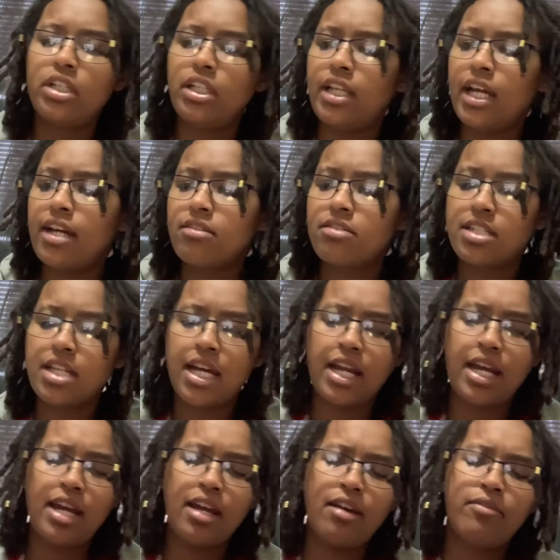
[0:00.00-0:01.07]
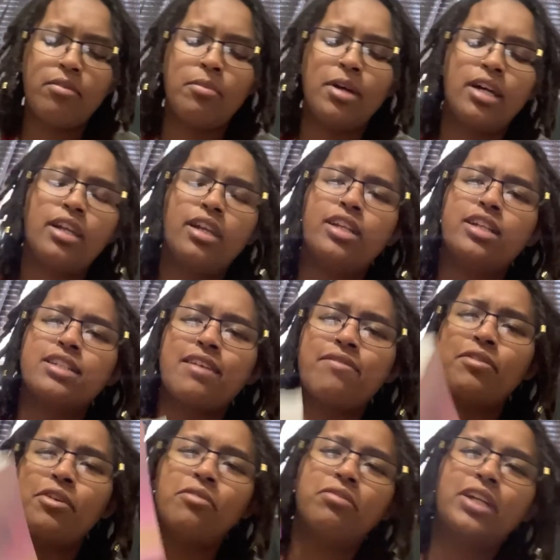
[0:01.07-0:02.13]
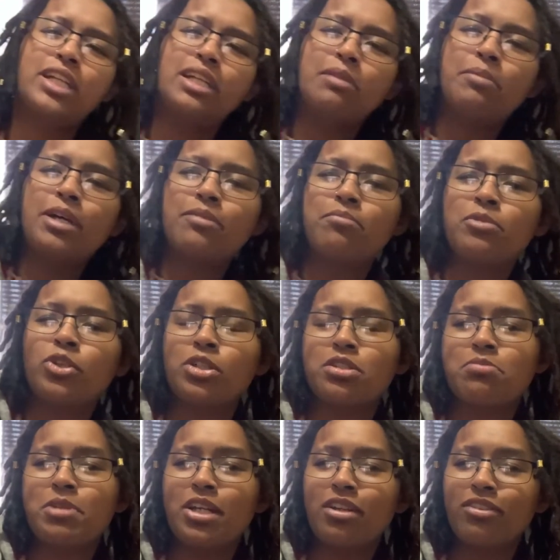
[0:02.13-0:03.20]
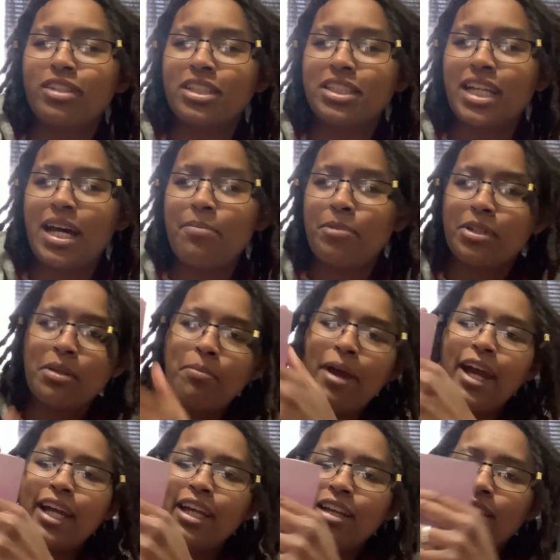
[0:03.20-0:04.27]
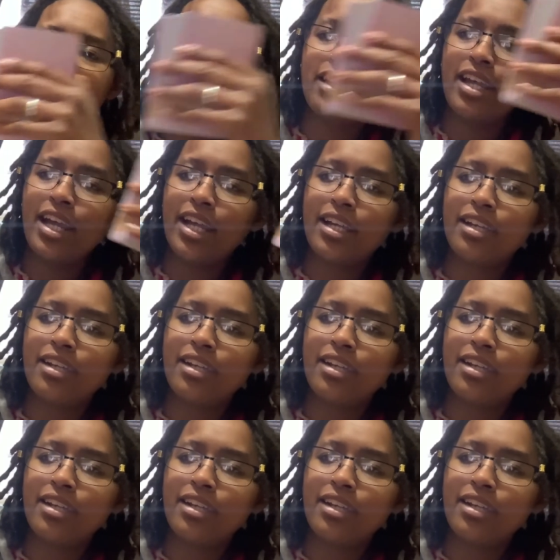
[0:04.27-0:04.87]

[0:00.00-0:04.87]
downside I have about it is I feel funny about words being on the top, on the back end of the deck.